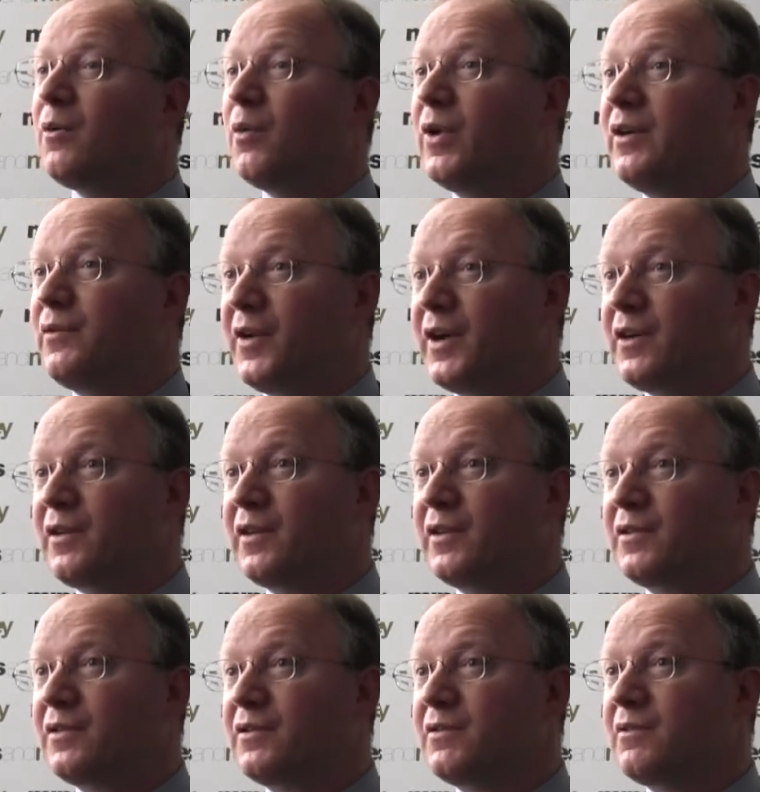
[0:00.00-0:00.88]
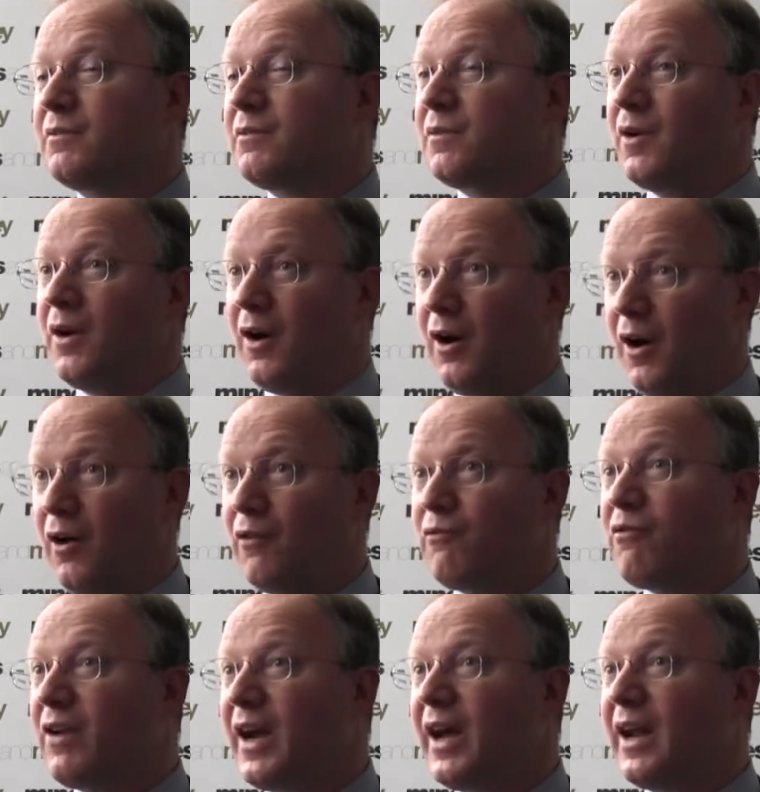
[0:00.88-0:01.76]
We focused
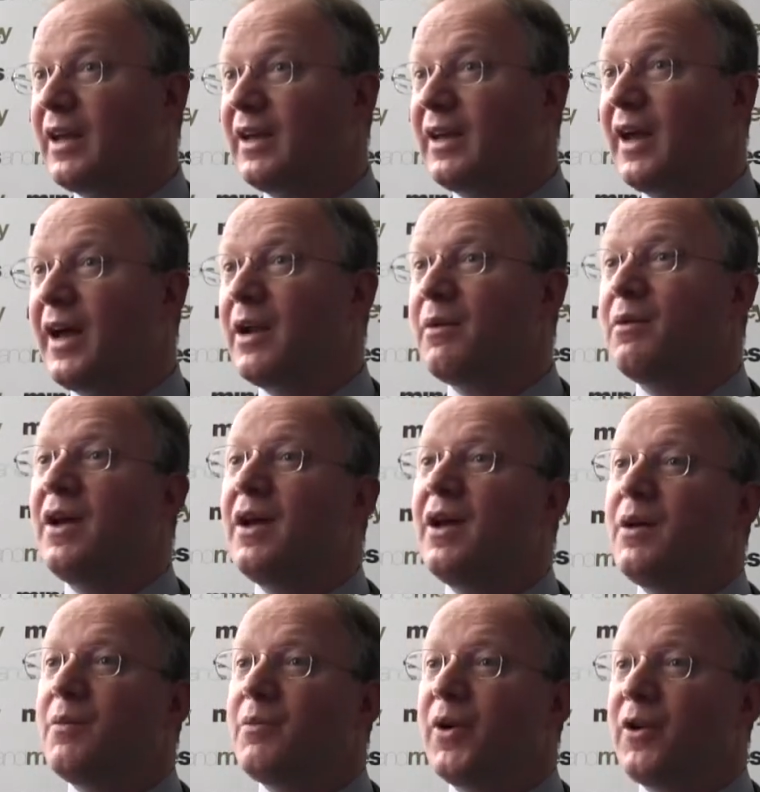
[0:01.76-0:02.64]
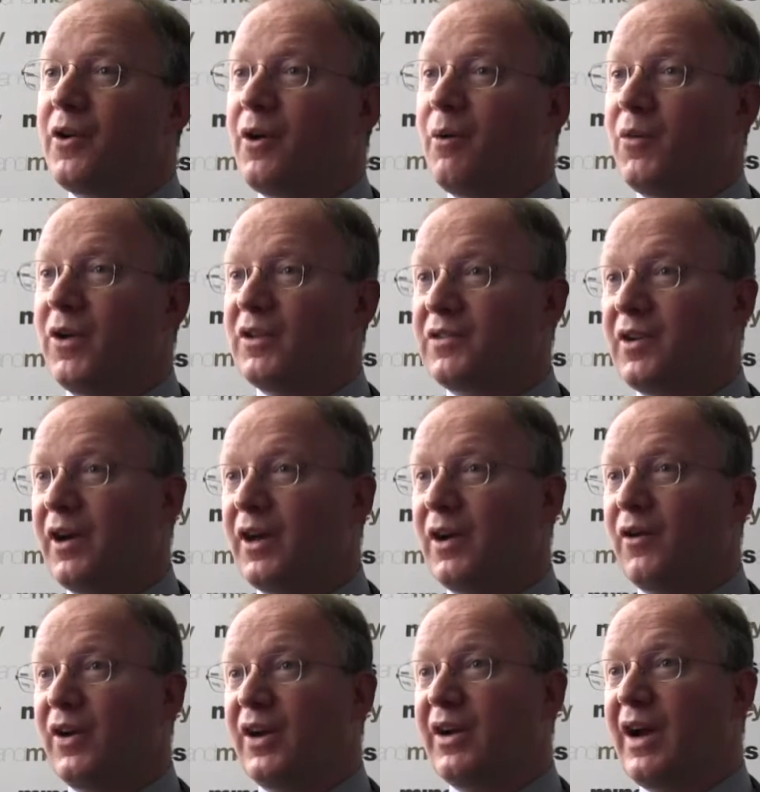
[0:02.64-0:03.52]
on rail again, but on what's
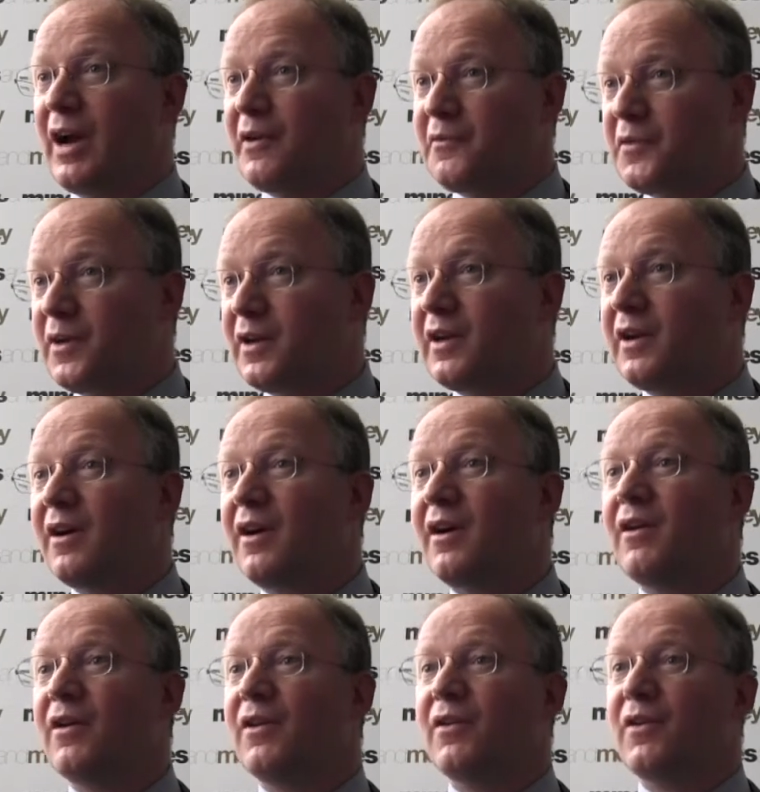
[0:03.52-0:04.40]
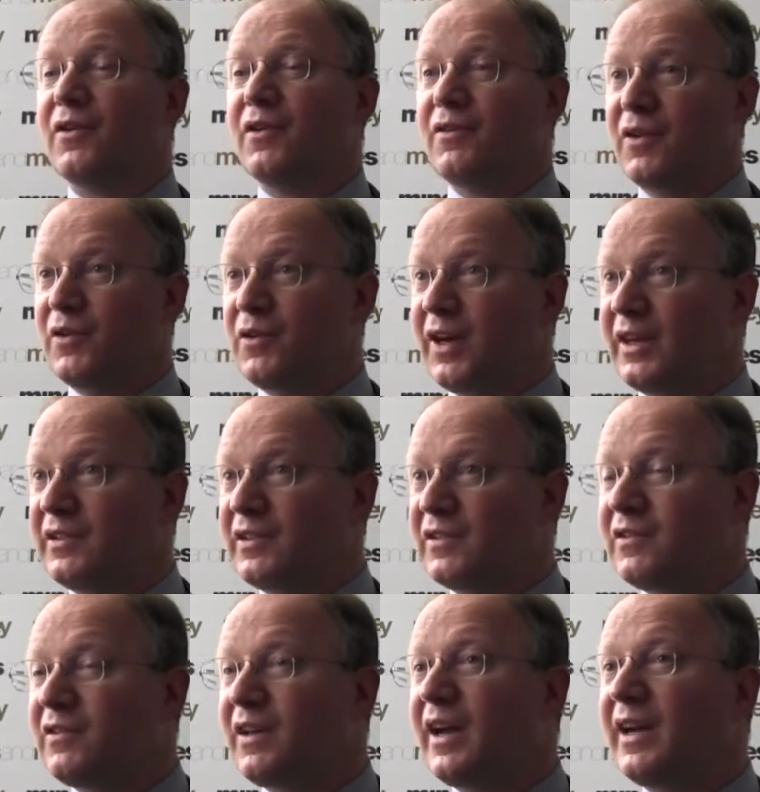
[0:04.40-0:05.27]
going on in Africa and the
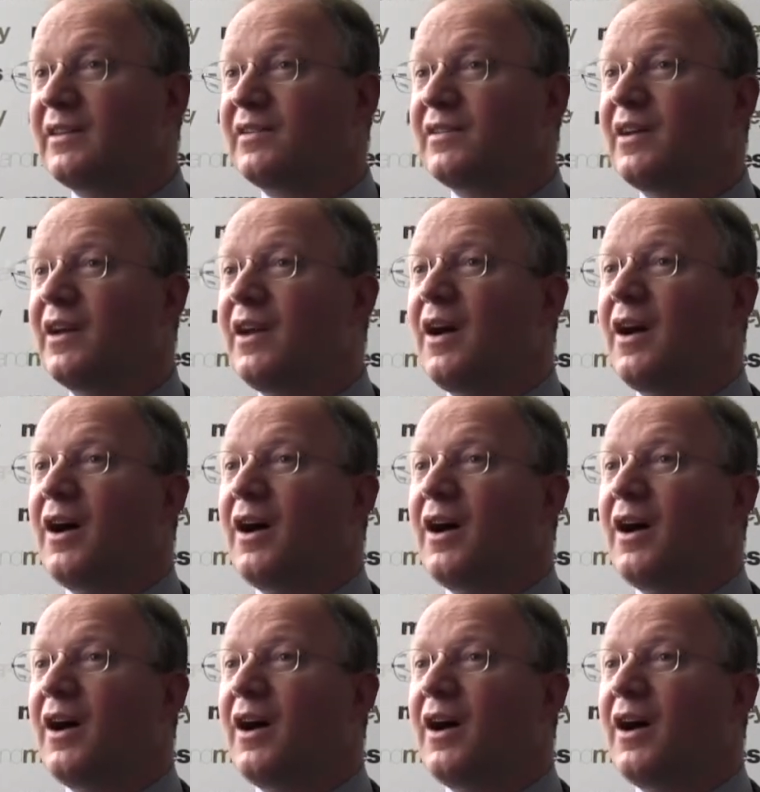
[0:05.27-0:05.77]
United States.